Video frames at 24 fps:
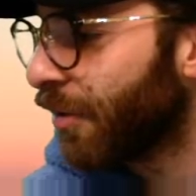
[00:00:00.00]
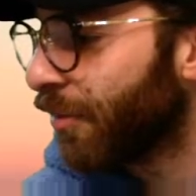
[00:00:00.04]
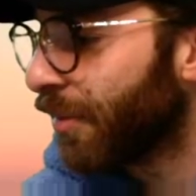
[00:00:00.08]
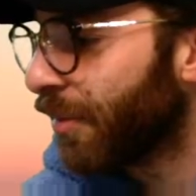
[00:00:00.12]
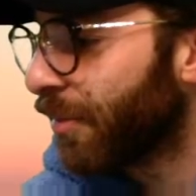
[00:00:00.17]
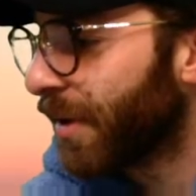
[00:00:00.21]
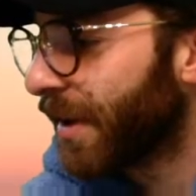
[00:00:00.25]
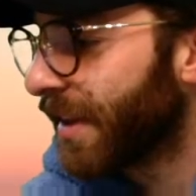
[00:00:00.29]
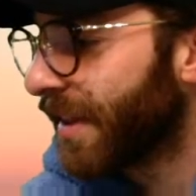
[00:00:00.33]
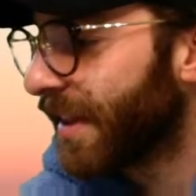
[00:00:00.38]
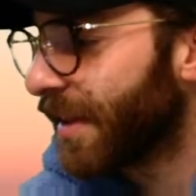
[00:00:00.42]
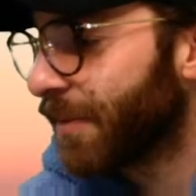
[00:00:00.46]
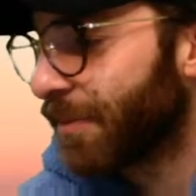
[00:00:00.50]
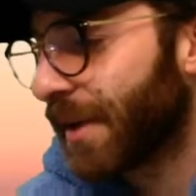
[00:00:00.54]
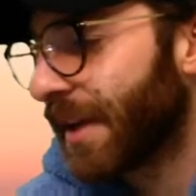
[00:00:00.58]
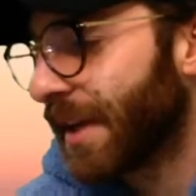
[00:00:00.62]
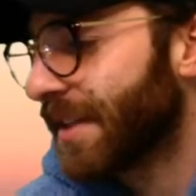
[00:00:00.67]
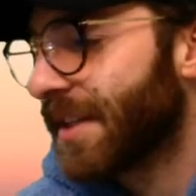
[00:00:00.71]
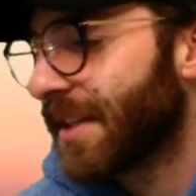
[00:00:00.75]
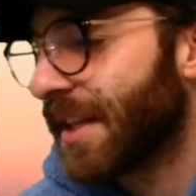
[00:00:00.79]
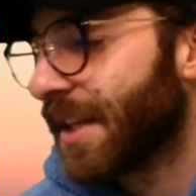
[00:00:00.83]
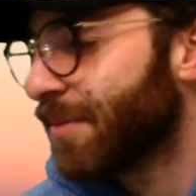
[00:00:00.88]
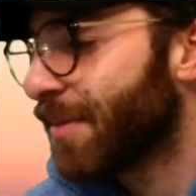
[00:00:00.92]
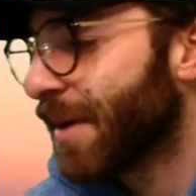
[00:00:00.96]
But
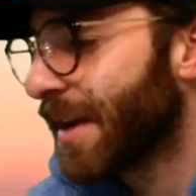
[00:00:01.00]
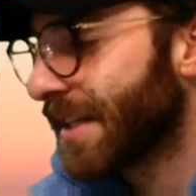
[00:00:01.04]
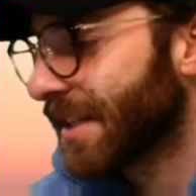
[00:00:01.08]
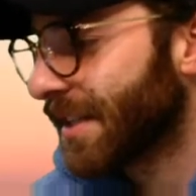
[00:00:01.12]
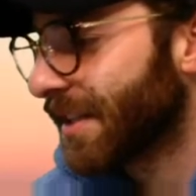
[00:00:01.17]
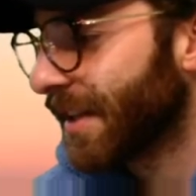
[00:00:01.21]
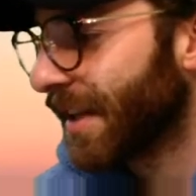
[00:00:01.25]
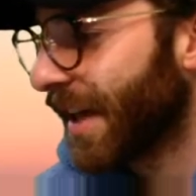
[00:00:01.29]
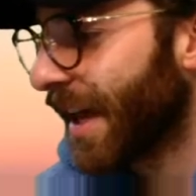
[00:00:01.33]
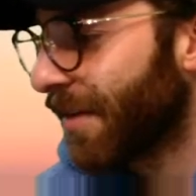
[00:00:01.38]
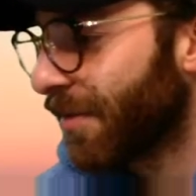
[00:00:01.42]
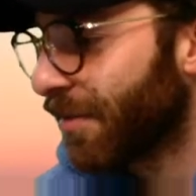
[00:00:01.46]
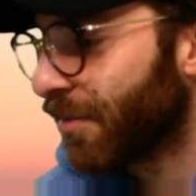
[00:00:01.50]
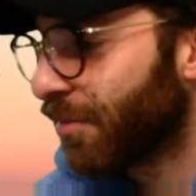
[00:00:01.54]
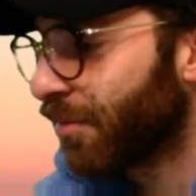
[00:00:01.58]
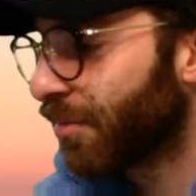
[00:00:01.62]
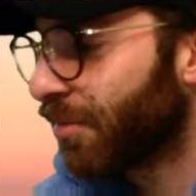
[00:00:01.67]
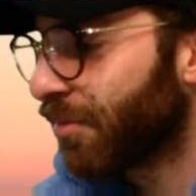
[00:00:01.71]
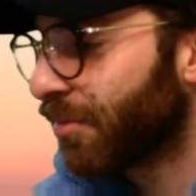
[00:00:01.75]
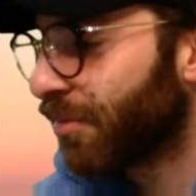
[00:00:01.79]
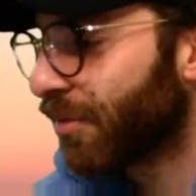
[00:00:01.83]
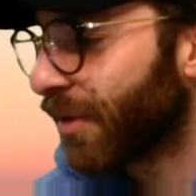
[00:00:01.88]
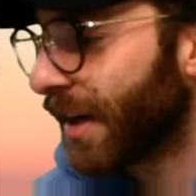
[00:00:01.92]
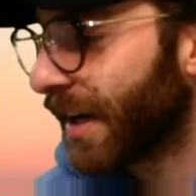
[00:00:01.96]
they basically have a
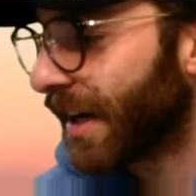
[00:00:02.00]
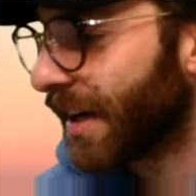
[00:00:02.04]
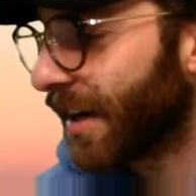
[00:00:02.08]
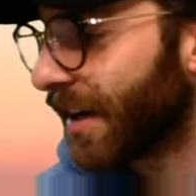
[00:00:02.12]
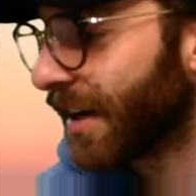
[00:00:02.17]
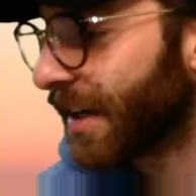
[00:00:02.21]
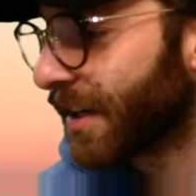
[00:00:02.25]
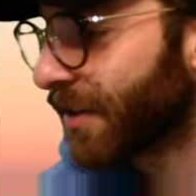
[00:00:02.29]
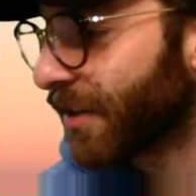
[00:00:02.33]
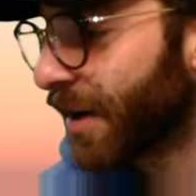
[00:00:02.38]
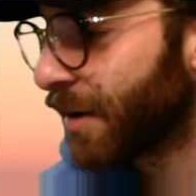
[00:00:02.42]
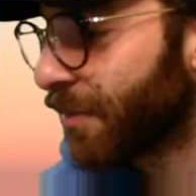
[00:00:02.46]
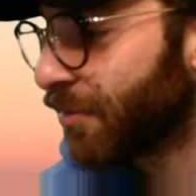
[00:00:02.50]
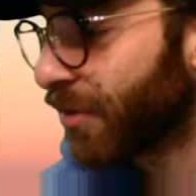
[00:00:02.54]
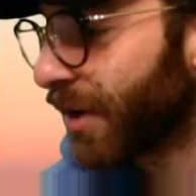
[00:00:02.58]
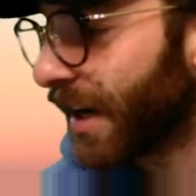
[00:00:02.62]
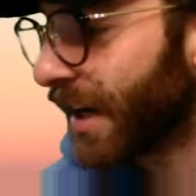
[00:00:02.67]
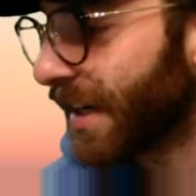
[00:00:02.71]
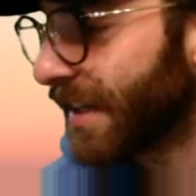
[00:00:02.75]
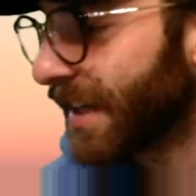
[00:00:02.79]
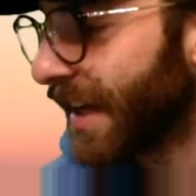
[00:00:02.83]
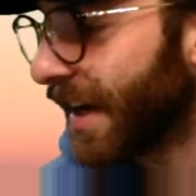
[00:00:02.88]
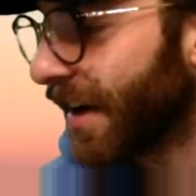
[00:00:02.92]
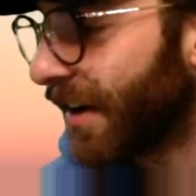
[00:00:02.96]
great
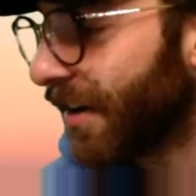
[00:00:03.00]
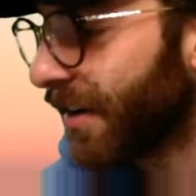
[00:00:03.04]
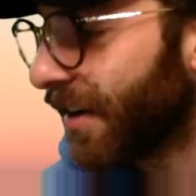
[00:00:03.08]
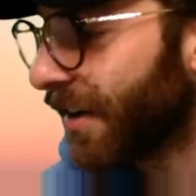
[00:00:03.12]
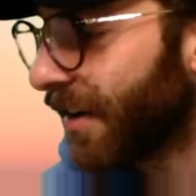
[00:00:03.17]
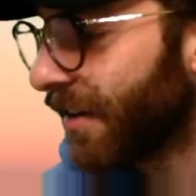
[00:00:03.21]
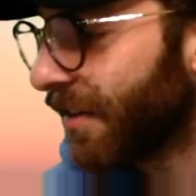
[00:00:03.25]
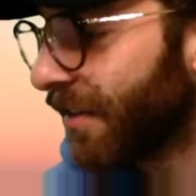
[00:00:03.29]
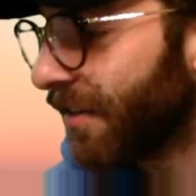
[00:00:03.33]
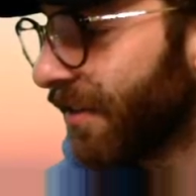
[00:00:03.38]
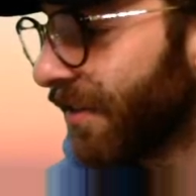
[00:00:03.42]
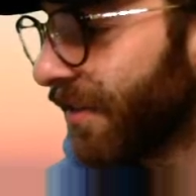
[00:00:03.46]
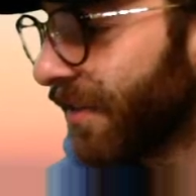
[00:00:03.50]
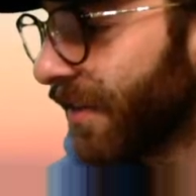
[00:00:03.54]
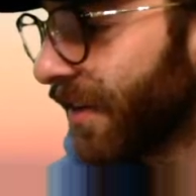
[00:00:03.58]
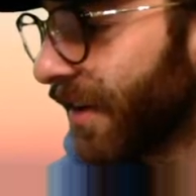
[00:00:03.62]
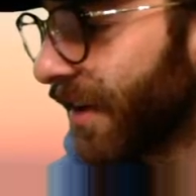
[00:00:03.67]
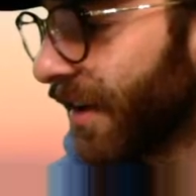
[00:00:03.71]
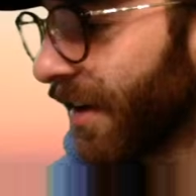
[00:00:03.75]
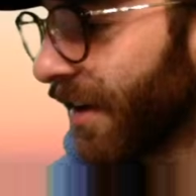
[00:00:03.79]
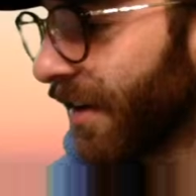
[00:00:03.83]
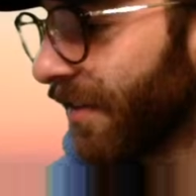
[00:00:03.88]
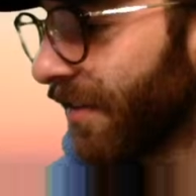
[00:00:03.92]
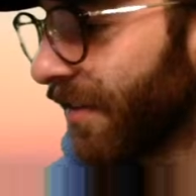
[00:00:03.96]
breakdown
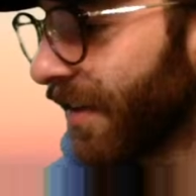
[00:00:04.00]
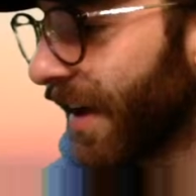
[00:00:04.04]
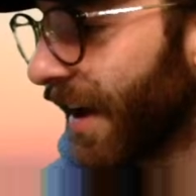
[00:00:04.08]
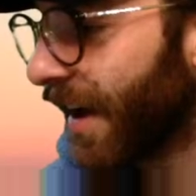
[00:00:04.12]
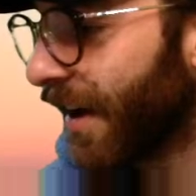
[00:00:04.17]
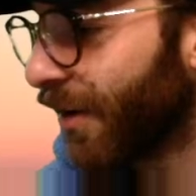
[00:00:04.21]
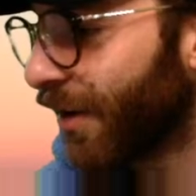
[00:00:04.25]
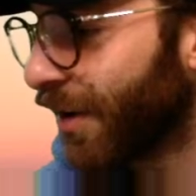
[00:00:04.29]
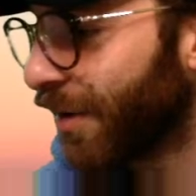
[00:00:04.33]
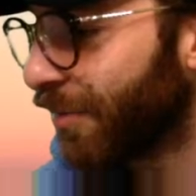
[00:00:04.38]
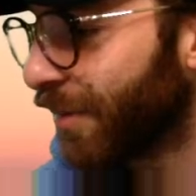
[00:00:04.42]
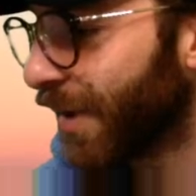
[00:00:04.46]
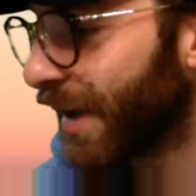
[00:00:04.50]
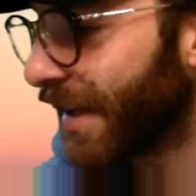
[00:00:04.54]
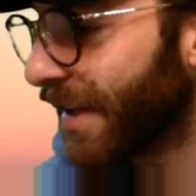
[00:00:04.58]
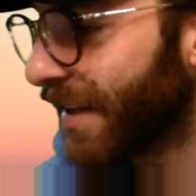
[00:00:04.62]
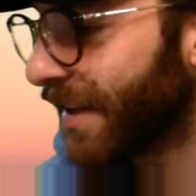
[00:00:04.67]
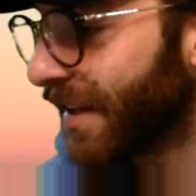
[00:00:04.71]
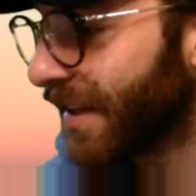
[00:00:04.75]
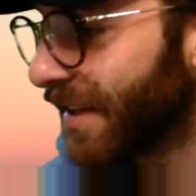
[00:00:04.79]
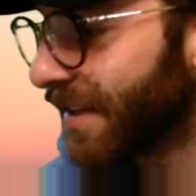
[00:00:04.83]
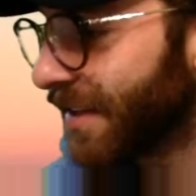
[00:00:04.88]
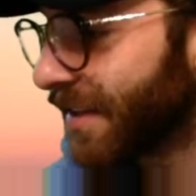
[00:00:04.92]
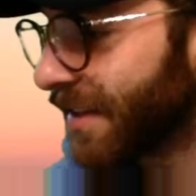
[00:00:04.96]
of how he made
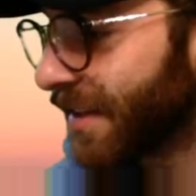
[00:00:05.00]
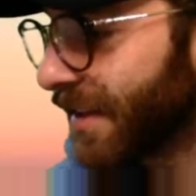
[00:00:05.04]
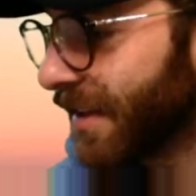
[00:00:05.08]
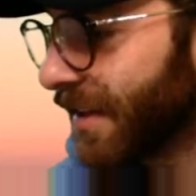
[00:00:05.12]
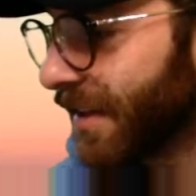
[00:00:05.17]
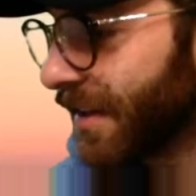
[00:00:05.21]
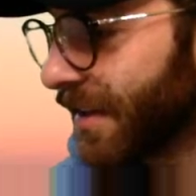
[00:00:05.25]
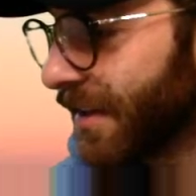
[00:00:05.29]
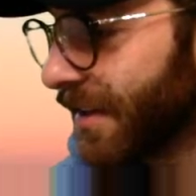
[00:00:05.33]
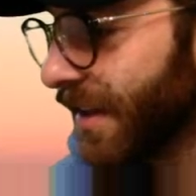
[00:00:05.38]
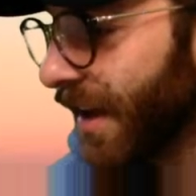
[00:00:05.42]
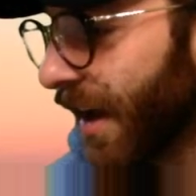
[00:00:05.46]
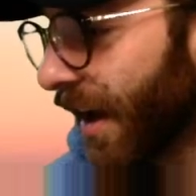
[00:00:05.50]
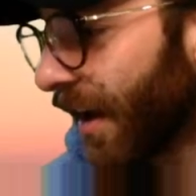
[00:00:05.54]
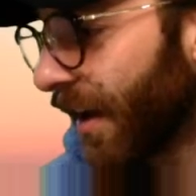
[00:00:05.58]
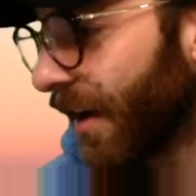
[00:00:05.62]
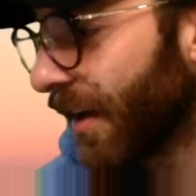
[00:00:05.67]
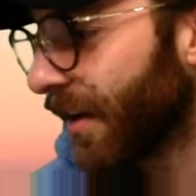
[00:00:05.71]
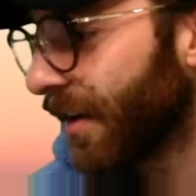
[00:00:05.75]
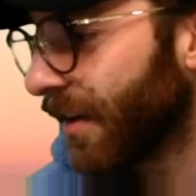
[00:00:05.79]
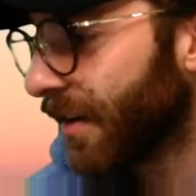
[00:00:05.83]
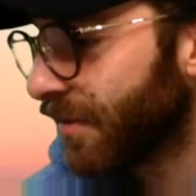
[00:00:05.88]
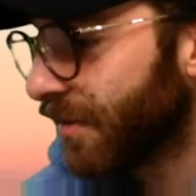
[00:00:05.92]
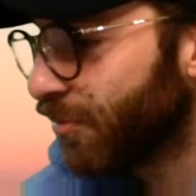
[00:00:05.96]
these. Yeah,
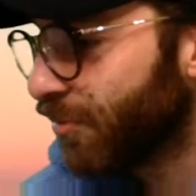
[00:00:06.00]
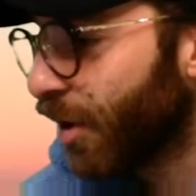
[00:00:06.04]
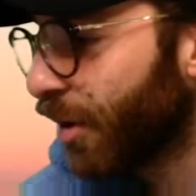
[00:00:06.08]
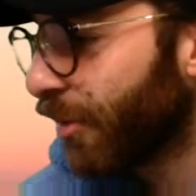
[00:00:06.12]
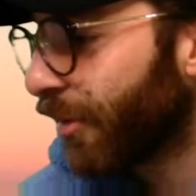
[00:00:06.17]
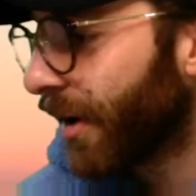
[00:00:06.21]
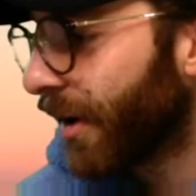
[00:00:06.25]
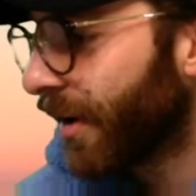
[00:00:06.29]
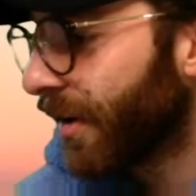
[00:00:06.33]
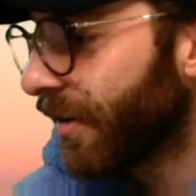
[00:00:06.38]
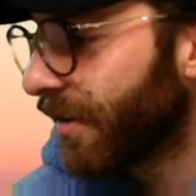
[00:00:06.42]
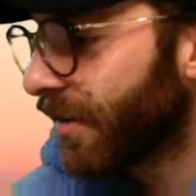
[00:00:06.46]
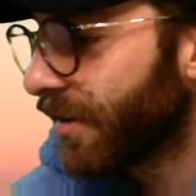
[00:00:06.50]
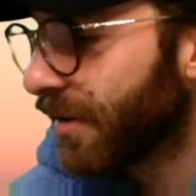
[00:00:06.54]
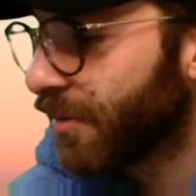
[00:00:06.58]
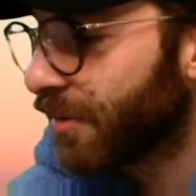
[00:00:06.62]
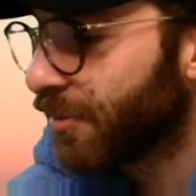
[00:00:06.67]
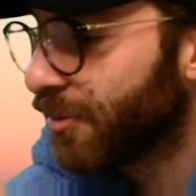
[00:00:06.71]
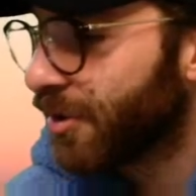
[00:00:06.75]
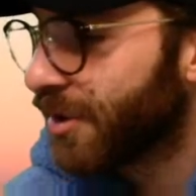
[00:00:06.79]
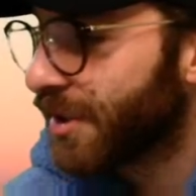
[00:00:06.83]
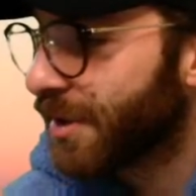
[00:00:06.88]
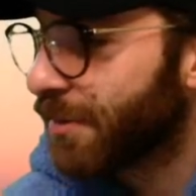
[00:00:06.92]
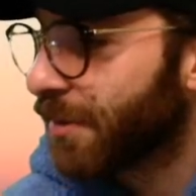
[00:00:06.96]
MoMA.
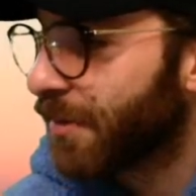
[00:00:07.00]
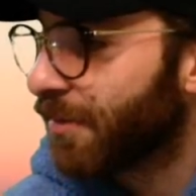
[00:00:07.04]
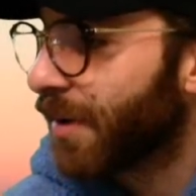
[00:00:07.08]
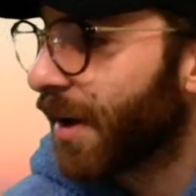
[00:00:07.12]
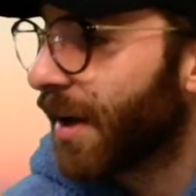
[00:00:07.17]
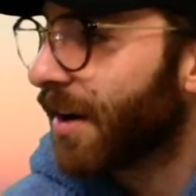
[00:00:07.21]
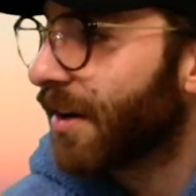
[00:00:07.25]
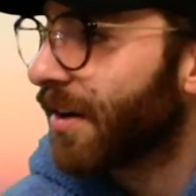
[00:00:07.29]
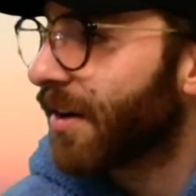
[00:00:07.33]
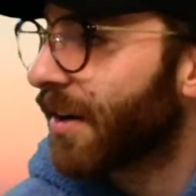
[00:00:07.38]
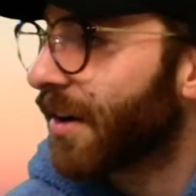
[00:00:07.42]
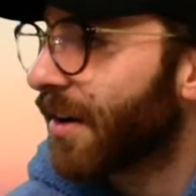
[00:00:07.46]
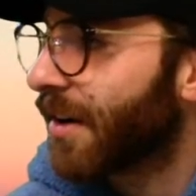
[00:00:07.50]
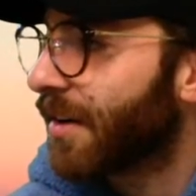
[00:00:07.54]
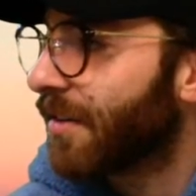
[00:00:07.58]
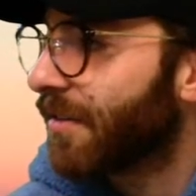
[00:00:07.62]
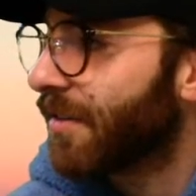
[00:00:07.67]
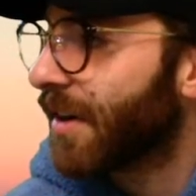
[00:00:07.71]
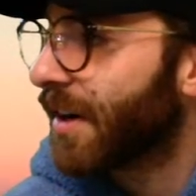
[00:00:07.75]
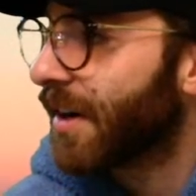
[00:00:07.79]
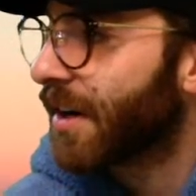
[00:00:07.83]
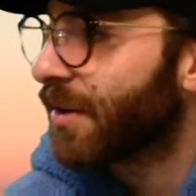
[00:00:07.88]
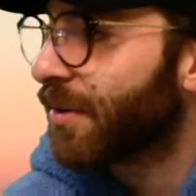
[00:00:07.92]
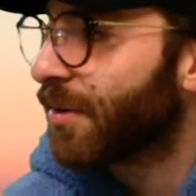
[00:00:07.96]
Museum of Modern Art.
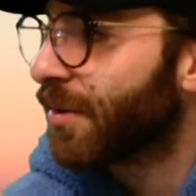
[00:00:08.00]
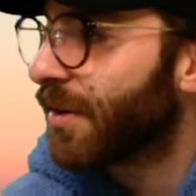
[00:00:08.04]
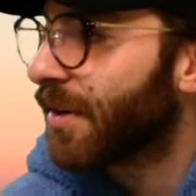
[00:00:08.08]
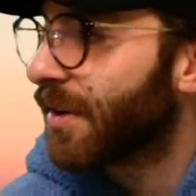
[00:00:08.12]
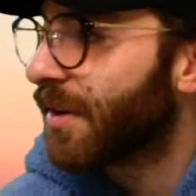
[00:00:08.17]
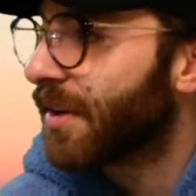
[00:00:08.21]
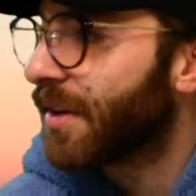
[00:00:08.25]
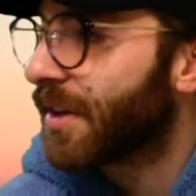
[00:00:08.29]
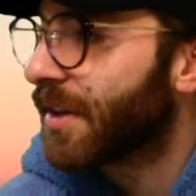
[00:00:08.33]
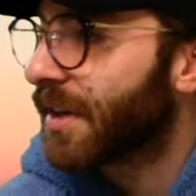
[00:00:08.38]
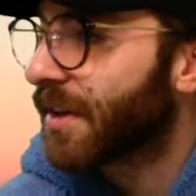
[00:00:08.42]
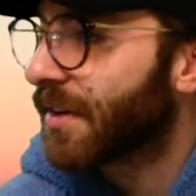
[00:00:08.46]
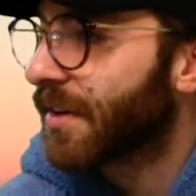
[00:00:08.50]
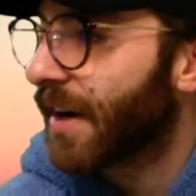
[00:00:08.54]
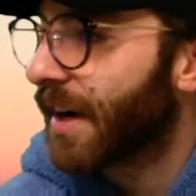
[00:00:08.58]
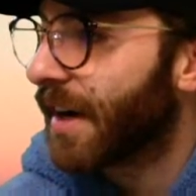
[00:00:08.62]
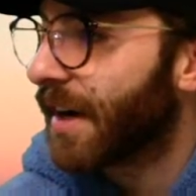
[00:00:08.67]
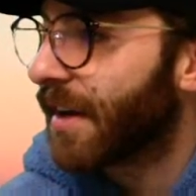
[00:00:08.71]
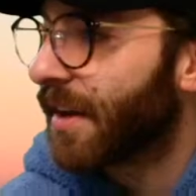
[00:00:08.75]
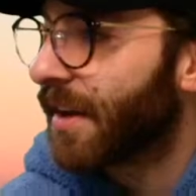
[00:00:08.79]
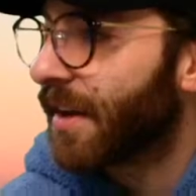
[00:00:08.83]
Very cool. Great.